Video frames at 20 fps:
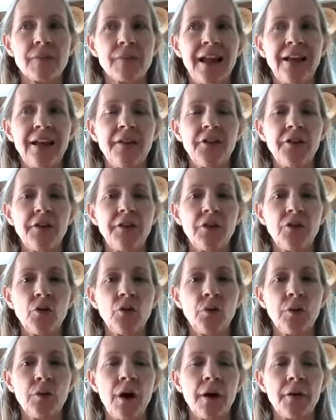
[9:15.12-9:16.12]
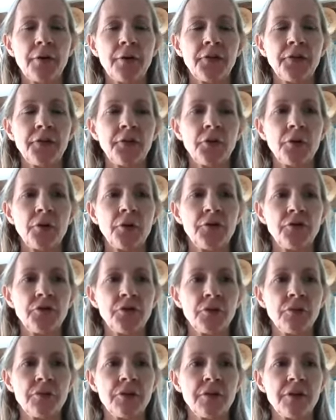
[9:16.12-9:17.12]
anything that no longer serves
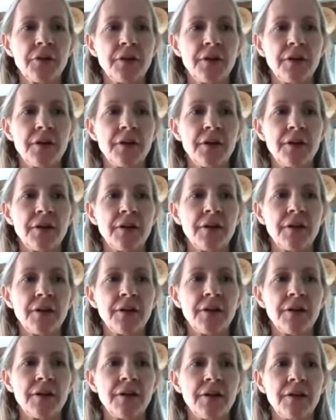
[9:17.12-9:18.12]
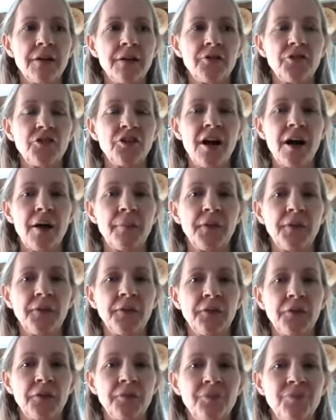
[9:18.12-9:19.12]
you. Their job
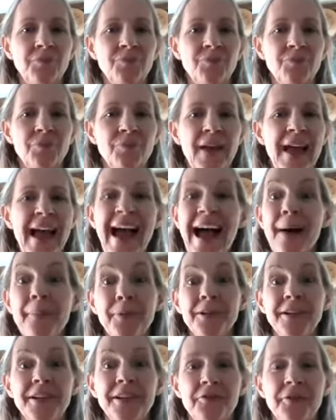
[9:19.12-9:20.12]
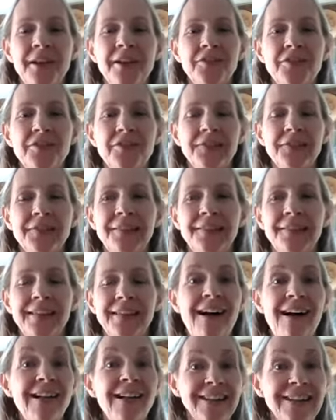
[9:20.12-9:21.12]
is to happily, graciously
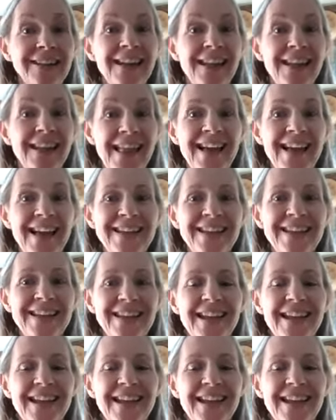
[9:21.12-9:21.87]
say, I'll take that.